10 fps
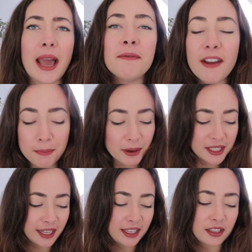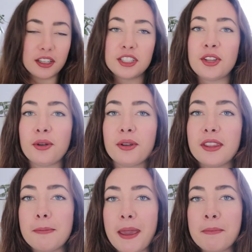I'm very particular. So
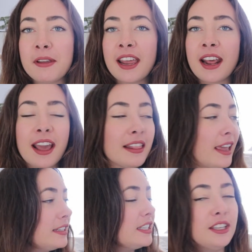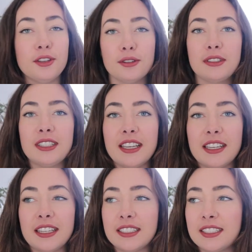the paper that I like to use
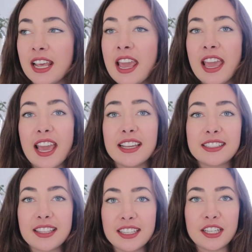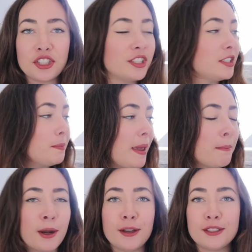is esthetician's
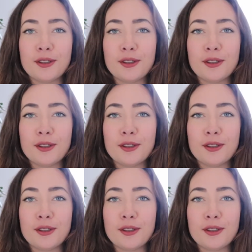paper.